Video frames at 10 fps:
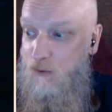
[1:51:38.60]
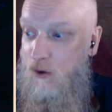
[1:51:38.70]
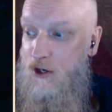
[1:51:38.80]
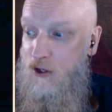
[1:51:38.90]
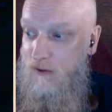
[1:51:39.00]

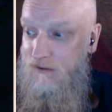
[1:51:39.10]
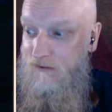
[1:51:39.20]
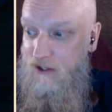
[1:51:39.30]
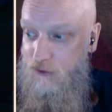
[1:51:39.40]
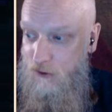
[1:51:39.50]
one who is
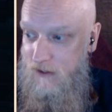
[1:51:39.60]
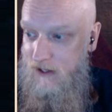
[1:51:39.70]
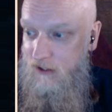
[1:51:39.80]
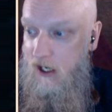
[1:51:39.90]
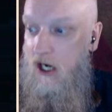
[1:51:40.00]

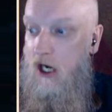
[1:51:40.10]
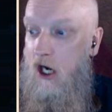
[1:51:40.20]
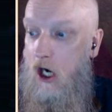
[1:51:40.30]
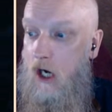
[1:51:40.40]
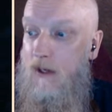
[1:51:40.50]
victorious,
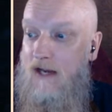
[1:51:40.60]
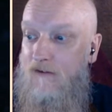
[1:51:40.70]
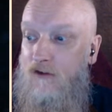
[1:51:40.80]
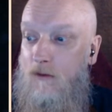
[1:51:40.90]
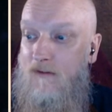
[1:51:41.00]
I will
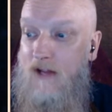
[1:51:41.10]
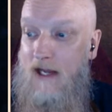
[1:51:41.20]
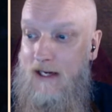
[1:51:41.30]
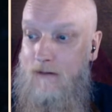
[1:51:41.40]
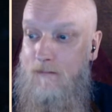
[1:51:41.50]
give some of the
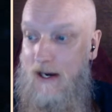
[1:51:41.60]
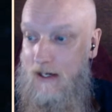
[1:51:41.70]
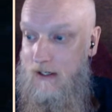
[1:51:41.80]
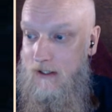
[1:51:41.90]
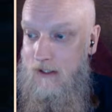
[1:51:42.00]
hidden
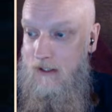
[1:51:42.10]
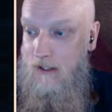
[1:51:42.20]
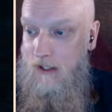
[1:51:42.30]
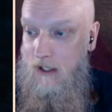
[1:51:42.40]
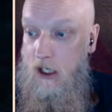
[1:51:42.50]
manna.
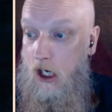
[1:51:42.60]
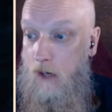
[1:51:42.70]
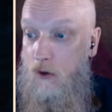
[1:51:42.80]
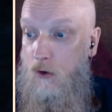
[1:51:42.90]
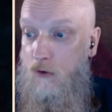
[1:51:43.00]

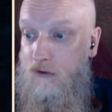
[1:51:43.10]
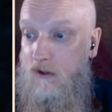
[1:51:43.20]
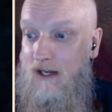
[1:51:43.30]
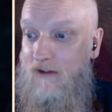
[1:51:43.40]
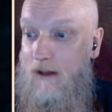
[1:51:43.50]
I will also
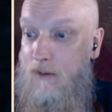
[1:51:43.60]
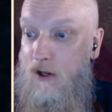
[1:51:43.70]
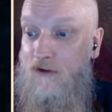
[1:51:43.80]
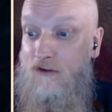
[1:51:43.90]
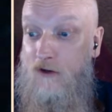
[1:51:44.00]
give that
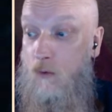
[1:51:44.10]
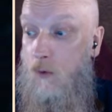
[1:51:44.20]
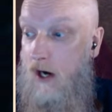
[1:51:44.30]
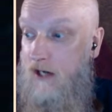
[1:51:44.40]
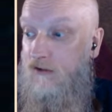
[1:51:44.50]
person a
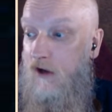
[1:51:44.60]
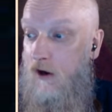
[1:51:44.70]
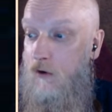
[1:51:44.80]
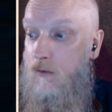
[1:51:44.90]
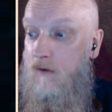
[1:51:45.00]
white
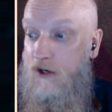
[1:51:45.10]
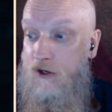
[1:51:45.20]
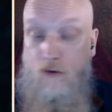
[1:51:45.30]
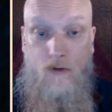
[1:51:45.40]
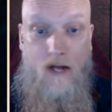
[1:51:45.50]
stone with a
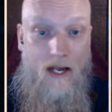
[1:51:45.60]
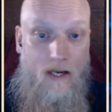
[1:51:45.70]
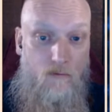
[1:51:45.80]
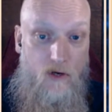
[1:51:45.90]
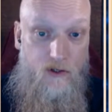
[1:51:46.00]
new
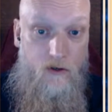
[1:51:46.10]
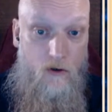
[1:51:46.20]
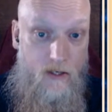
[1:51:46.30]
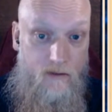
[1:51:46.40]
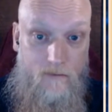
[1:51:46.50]
name written
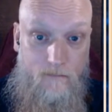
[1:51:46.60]
on it,